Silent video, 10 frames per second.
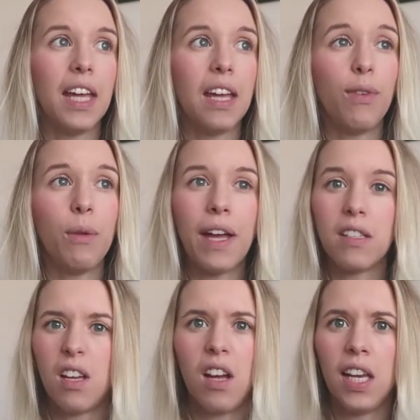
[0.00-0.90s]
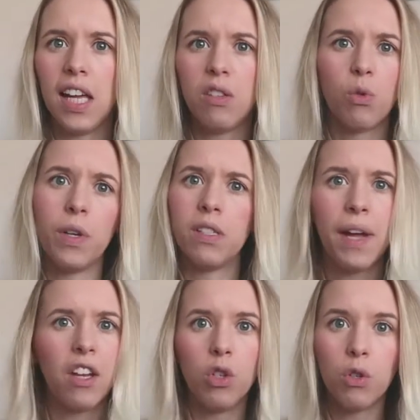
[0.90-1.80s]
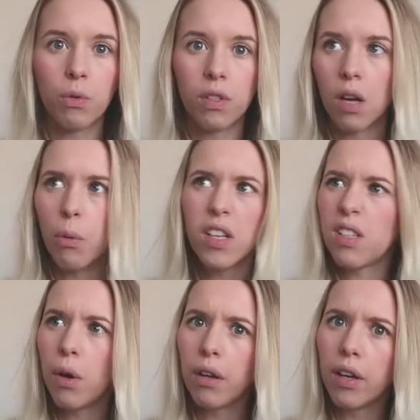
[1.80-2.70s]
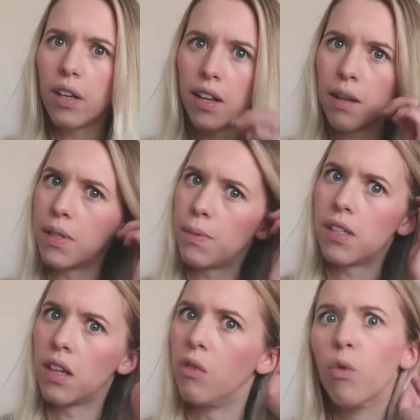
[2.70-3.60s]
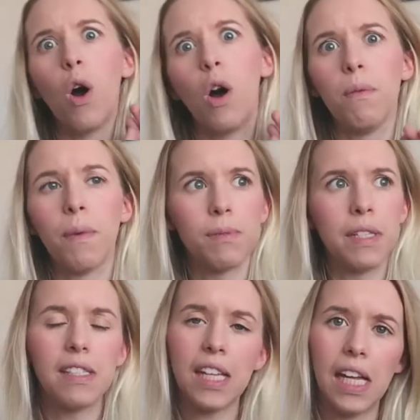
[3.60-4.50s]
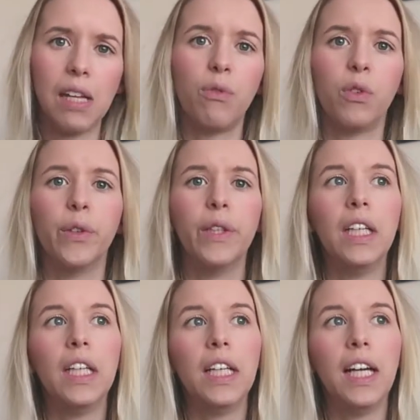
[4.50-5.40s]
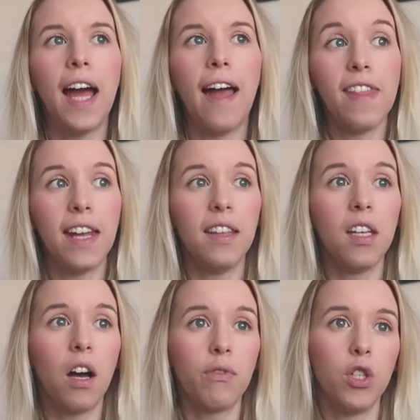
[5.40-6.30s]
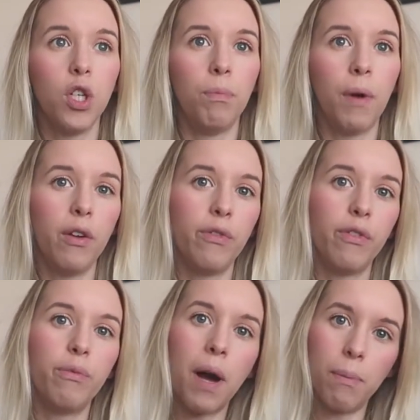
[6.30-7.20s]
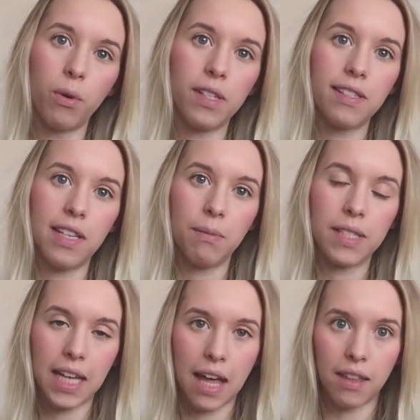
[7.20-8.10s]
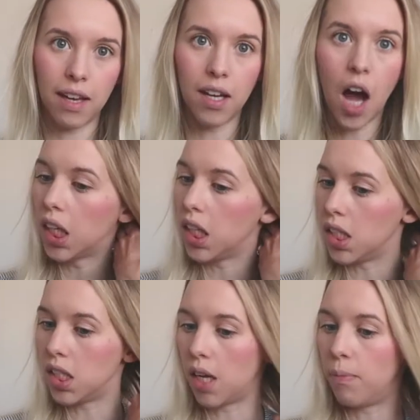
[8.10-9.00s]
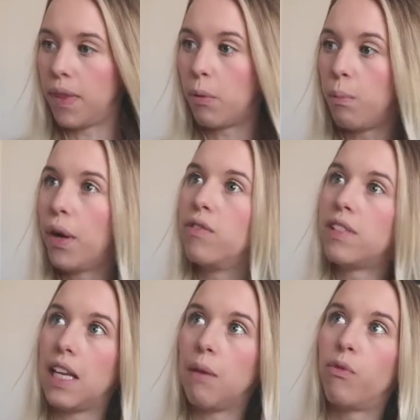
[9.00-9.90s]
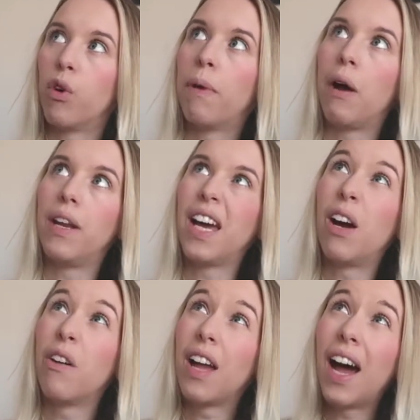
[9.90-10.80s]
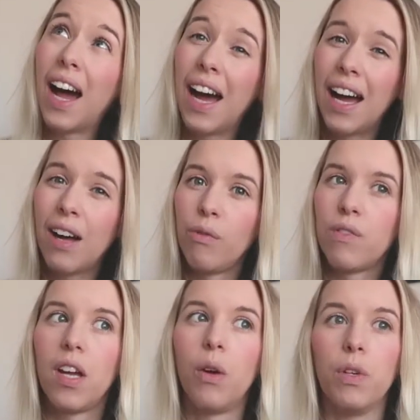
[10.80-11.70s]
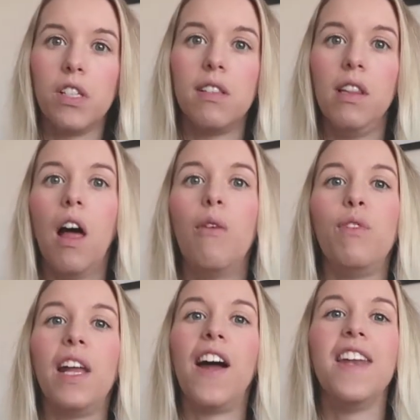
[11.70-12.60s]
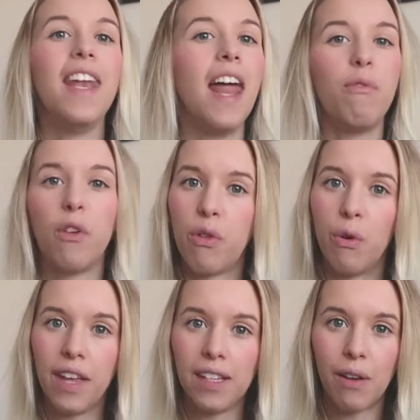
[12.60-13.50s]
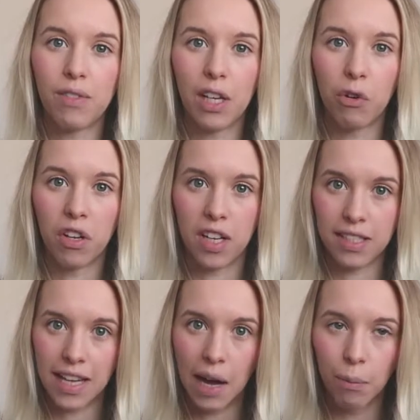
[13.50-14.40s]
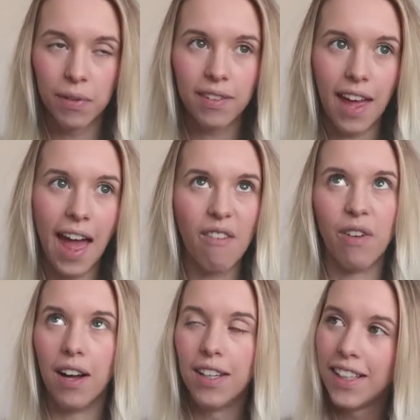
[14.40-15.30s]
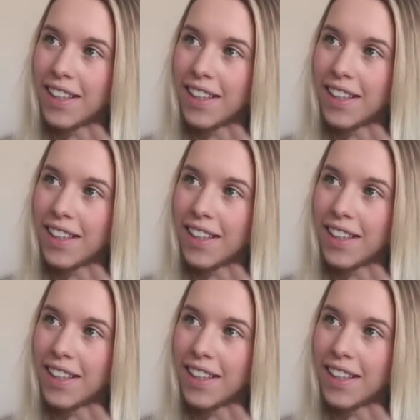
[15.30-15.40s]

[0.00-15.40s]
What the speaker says: If he wakes early, it's always a bit unusual. It's like, why is he woken? Like, there must be something wrong, it must be his teeth. And then in the afternoon, both of my boys sleep together, and they will both sleep for about 1.5 hours, which is lovely. I never thought they'd have synchronised naps, ever.